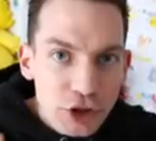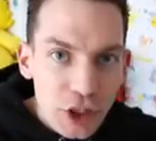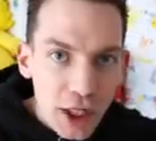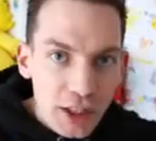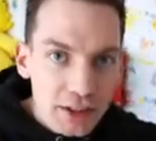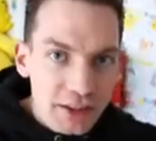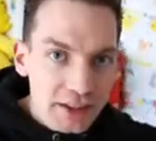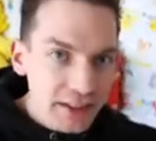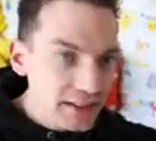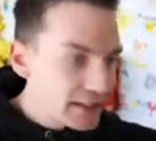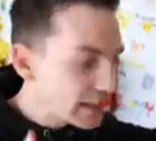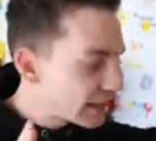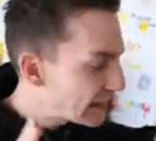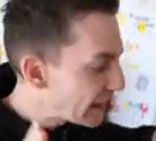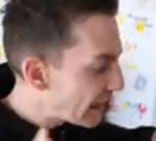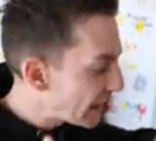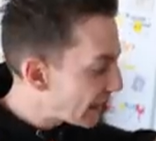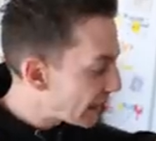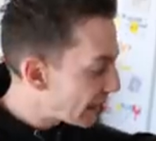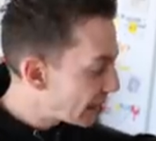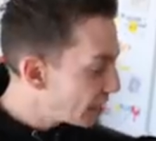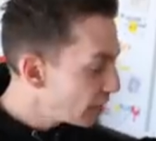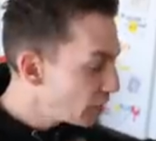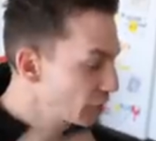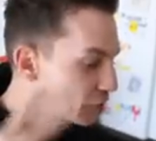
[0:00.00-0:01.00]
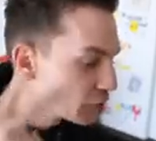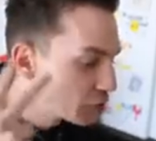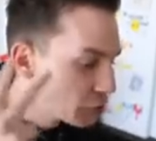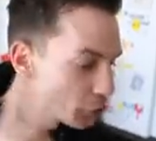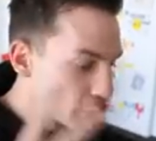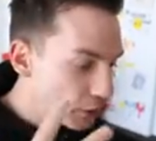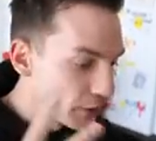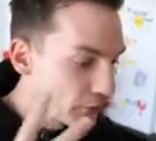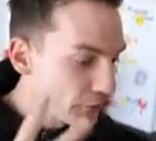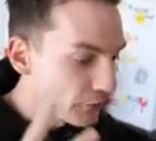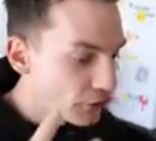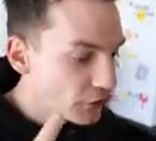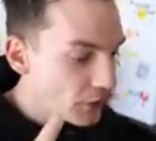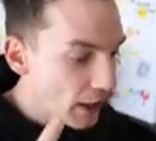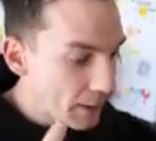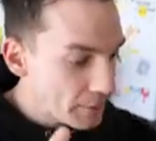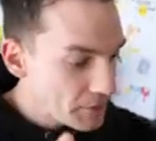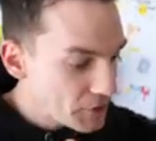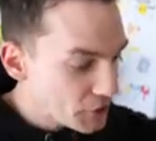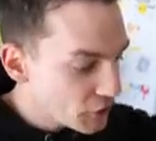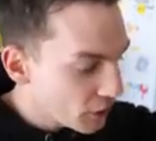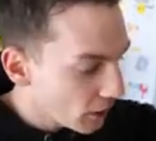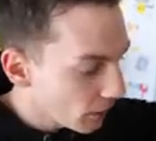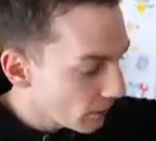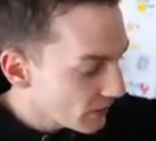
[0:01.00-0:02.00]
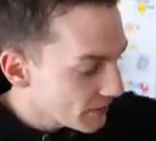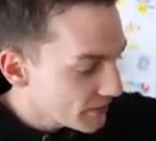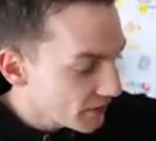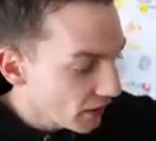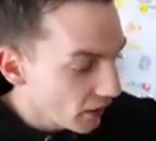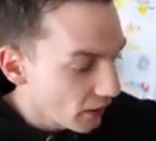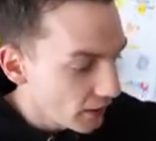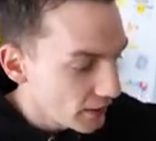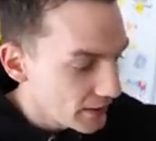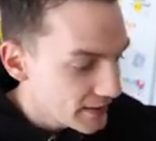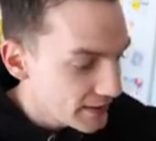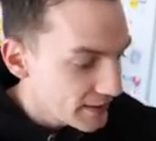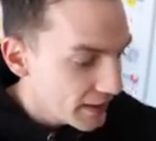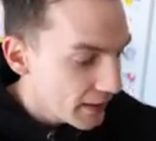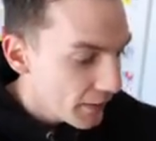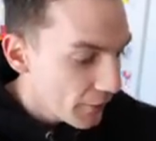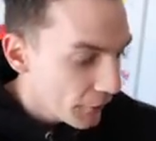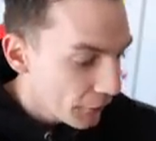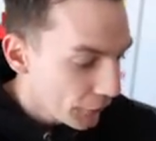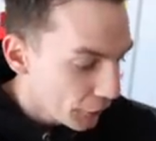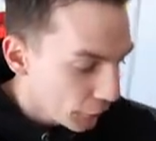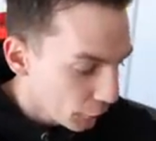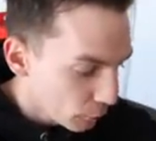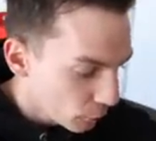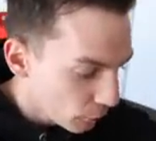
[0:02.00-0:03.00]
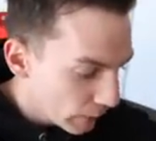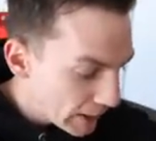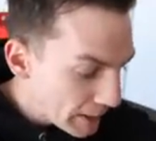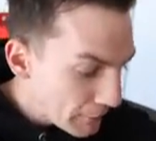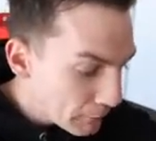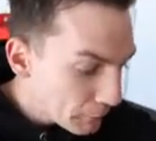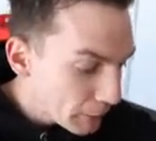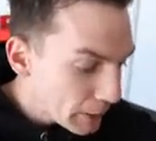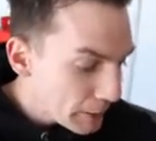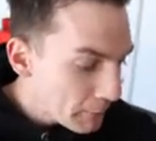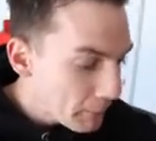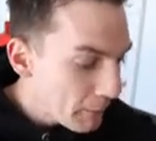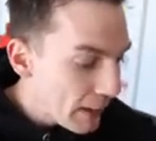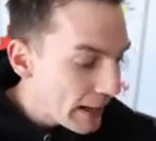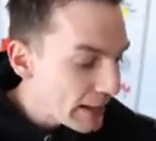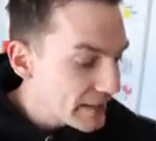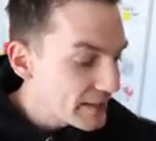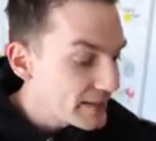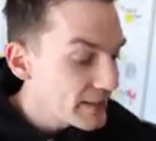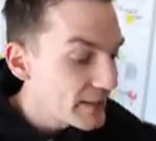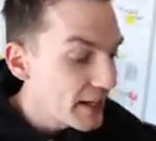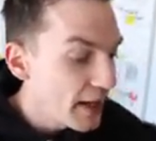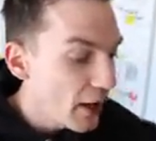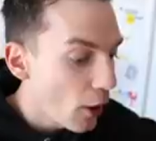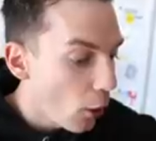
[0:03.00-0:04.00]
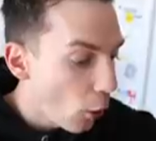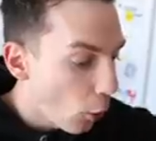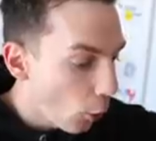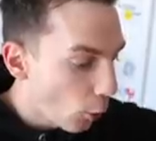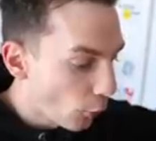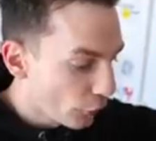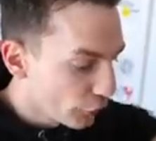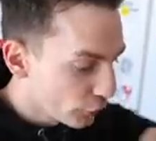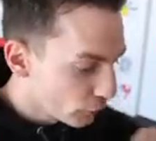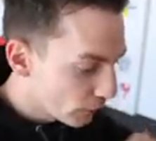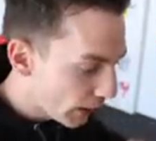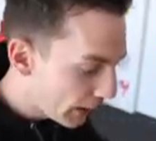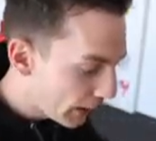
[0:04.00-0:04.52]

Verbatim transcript: chances of getting two different types of Charizards. The reprint base set or the